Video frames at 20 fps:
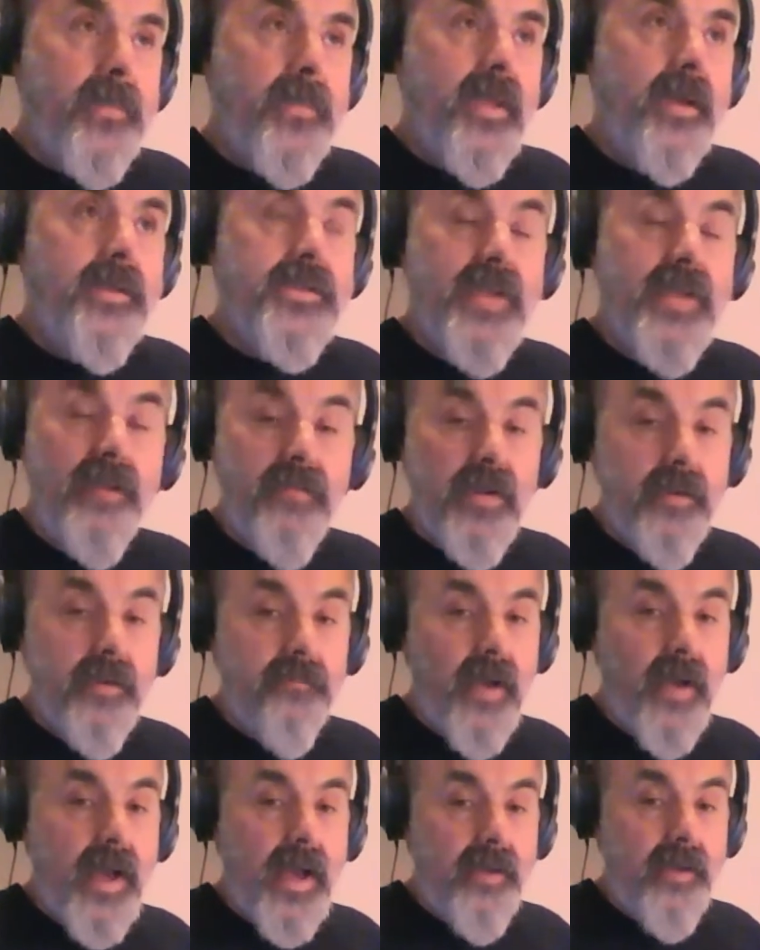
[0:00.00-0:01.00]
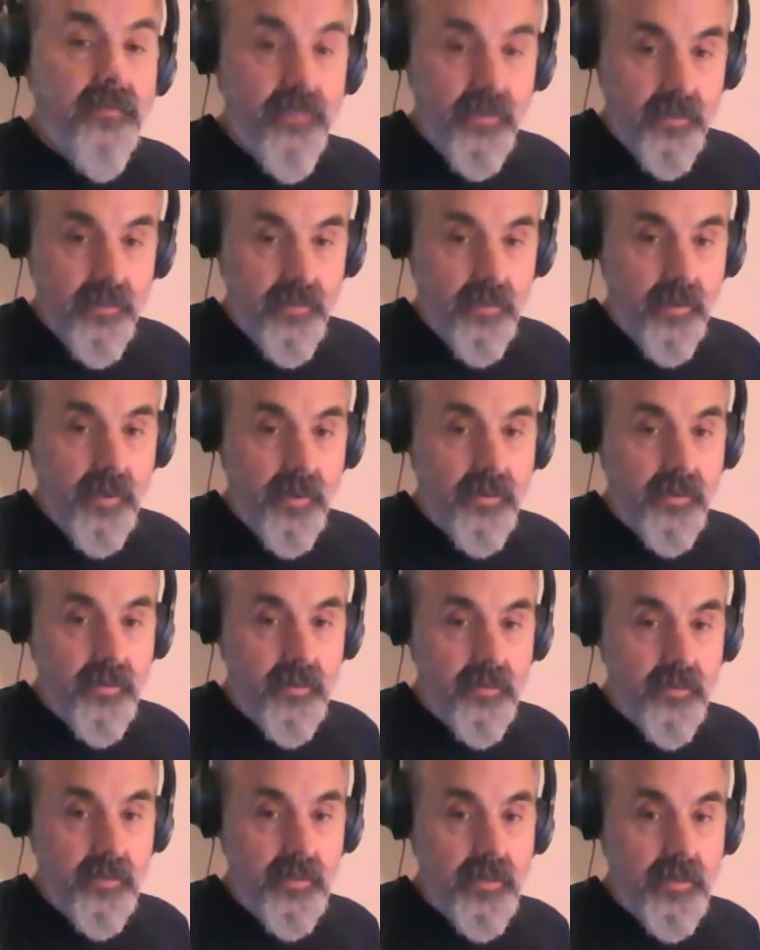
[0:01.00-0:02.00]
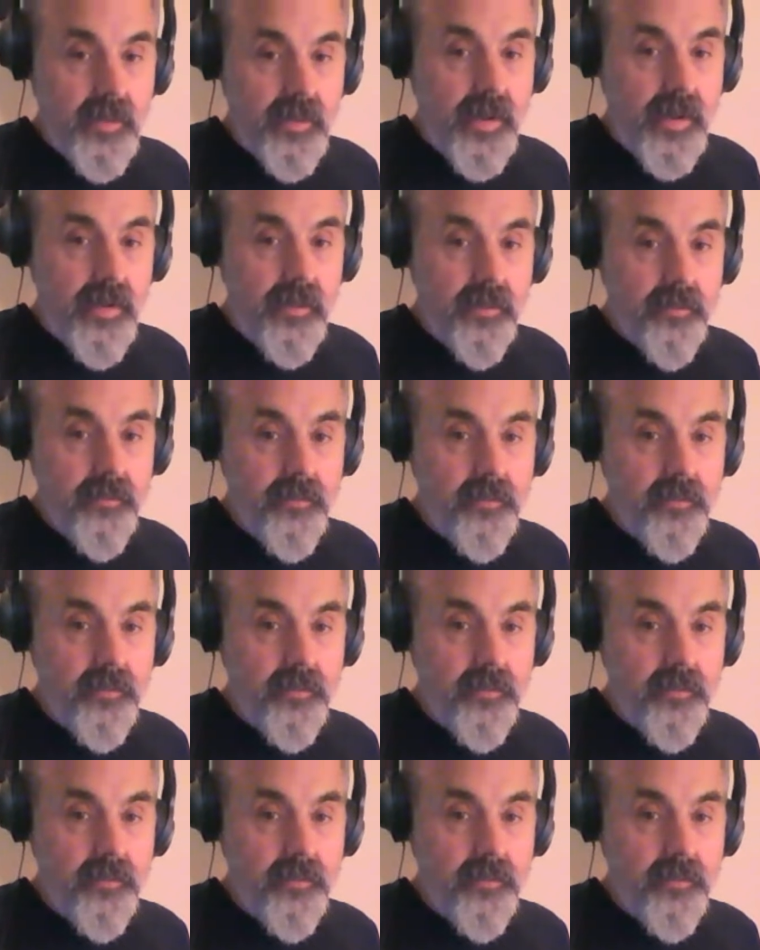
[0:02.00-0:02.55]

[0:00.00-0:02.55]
7 and 5 on the D and A.